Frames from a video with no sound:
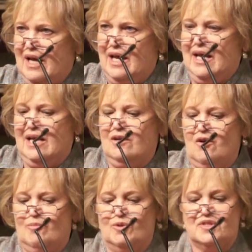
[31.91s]
and
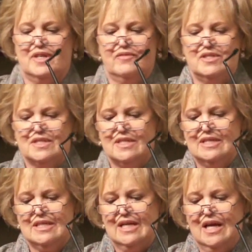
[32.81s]
almost
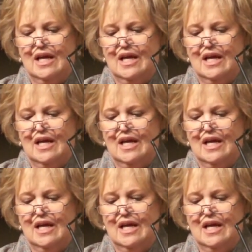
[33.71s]
Evanston.